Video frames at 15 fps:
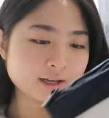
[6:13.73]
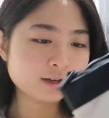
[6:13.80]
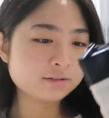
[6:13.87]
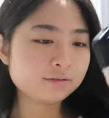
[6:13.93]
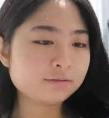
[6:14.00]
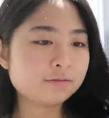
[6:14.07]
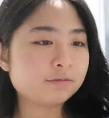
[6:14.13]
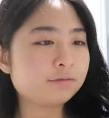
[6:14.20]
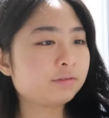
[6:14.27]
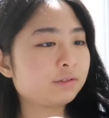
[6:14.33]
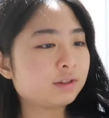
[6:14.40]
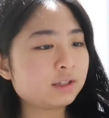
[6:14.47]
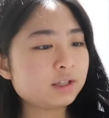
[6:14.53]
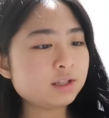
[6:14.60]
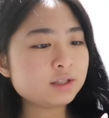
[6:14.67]
I have
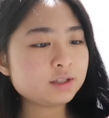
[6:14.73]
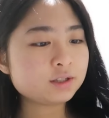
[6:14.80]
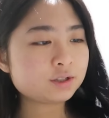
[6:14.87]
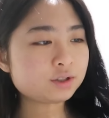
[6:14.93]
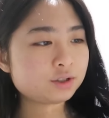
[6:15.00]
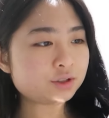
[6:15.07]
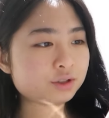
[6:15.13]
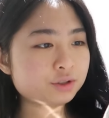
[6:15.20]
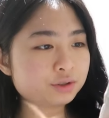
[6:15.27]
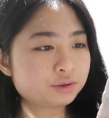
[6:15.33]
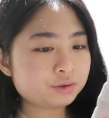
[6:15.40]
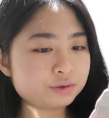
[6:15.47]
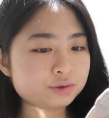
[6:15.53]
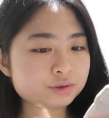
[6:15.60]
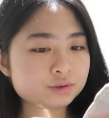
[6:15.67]
these
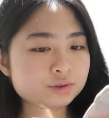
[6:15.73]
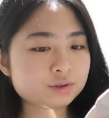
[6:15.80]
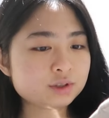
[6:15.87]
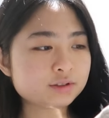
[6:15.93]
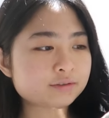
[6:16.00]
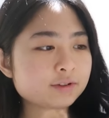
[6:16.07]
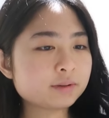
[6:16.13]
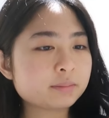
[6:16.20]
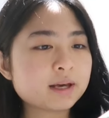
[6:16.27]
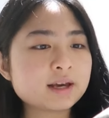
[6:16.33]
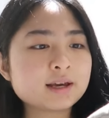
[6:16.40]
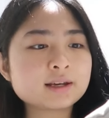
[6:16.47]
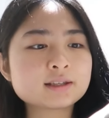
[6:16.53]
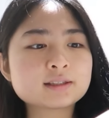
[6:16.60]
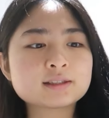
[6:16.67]
two different
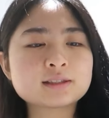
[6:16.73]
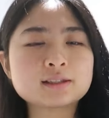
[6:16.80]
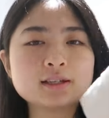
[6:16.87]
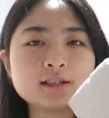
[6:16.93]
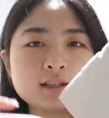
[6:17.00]
bags.